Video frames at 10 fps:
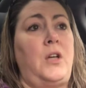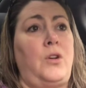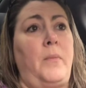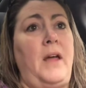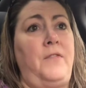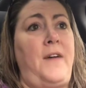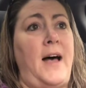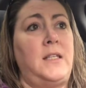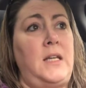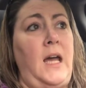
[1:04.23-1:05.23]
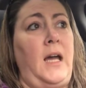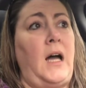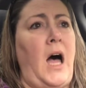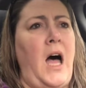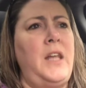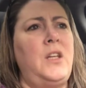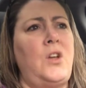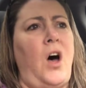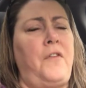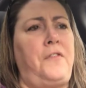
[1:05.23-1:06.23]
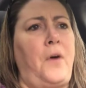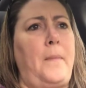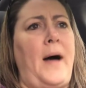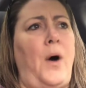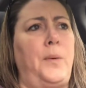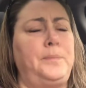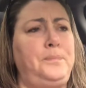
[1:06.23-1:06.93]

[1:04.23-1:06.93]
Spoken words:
intermittent fasting on and off for about